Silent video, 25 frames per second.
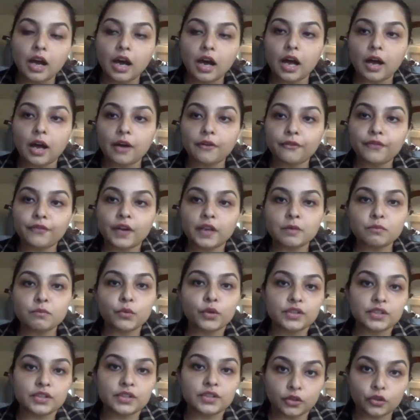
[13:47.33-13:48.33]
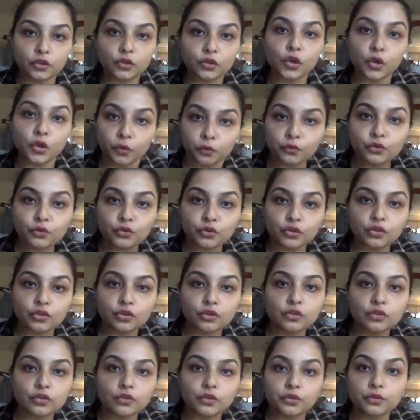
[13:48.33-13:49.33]
Find a more senior coach
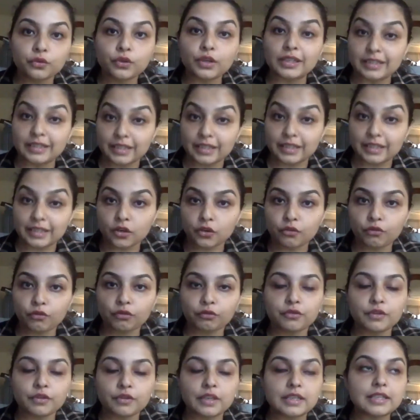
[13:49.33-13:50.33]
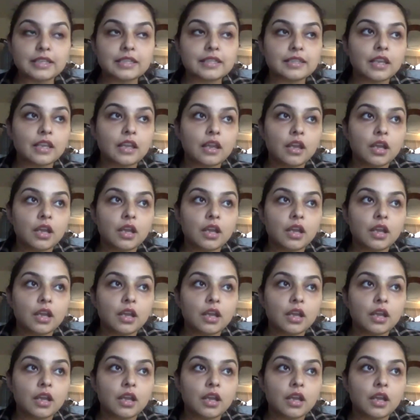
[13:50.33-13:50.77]
who can take you through this.